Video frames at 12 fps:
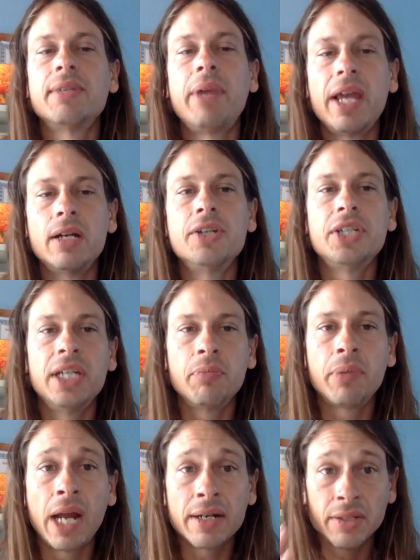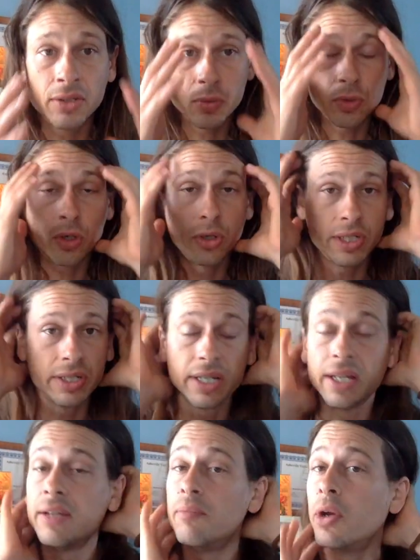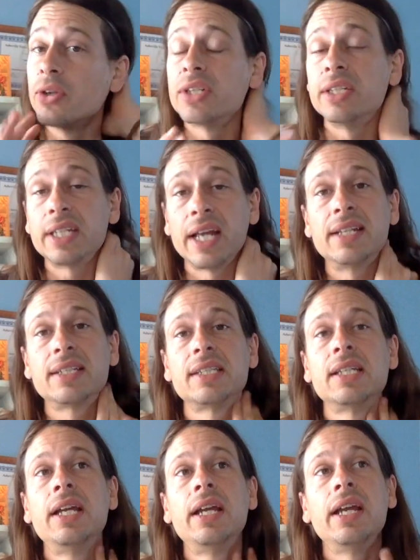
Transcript: energy impacting the world, and that most intense